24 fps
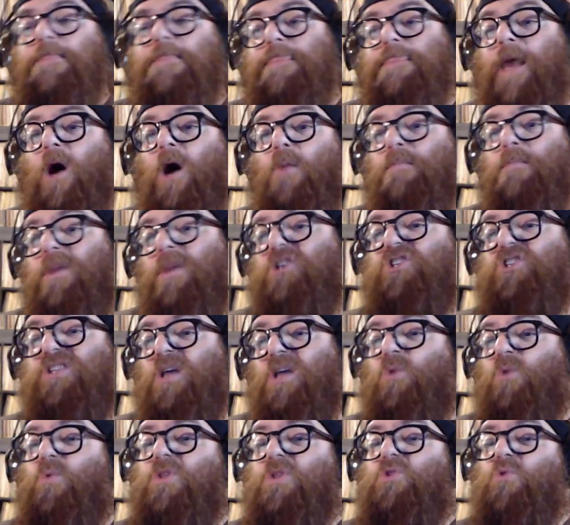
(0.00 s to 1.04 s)
Now, much
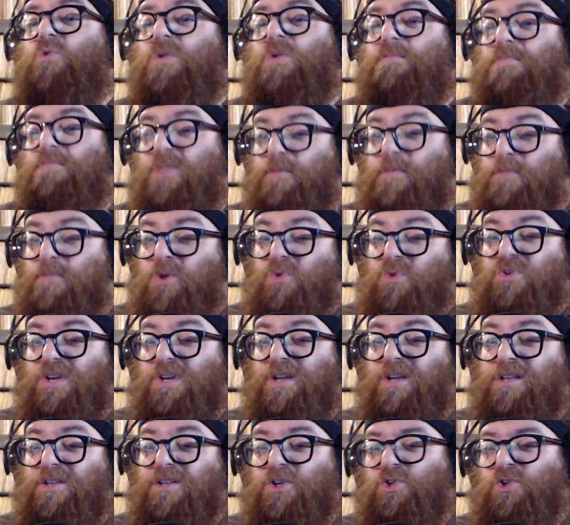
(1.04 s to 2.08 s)
like we do in the
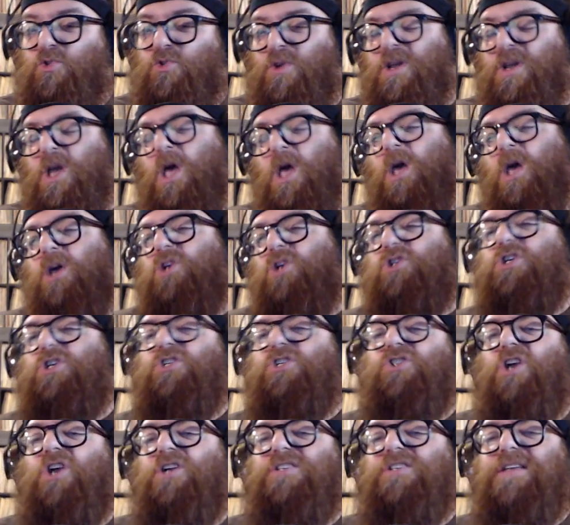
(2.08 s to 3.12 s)
music industry, she
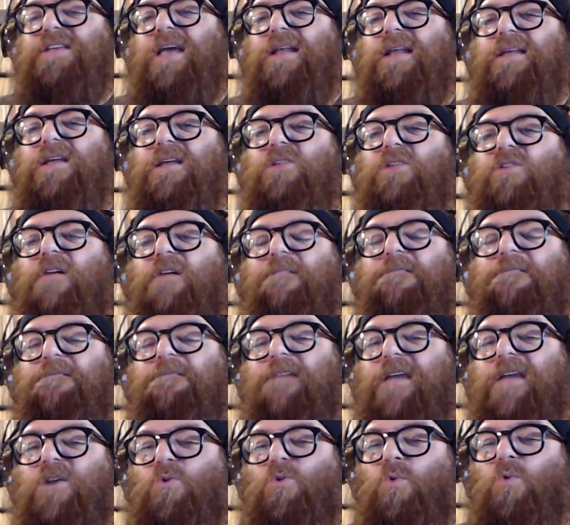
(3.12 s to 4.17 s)
starts getting into
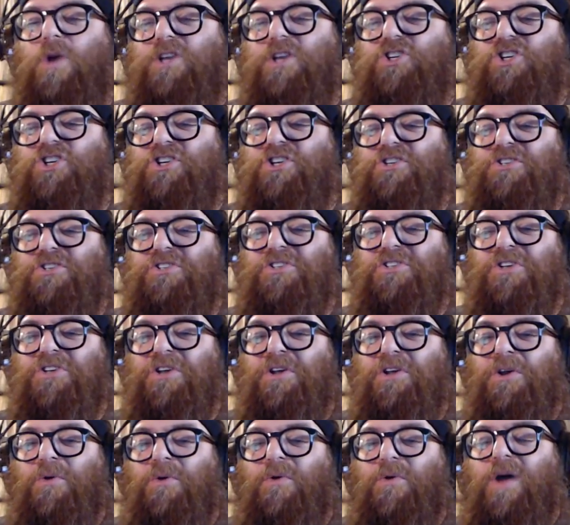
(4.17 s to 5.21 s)
fake witches,
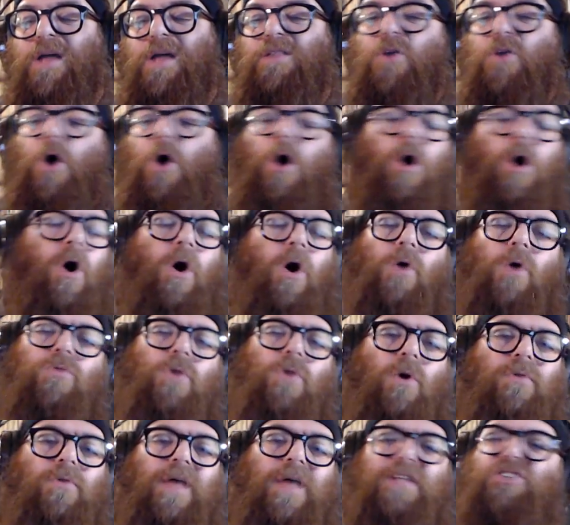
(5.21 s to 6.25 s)
right? Oh,
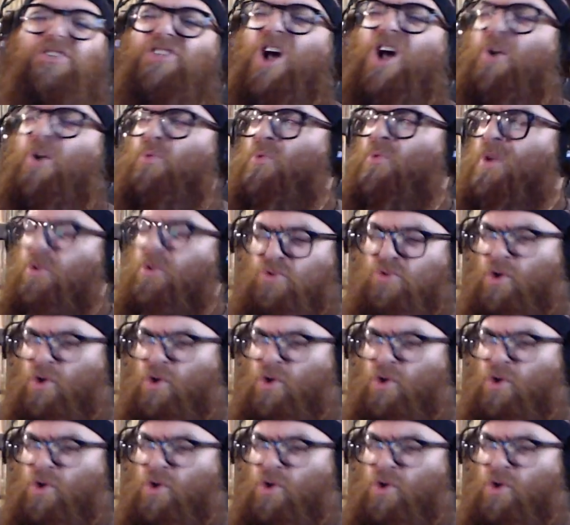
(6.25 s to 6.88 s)
no, that's not real.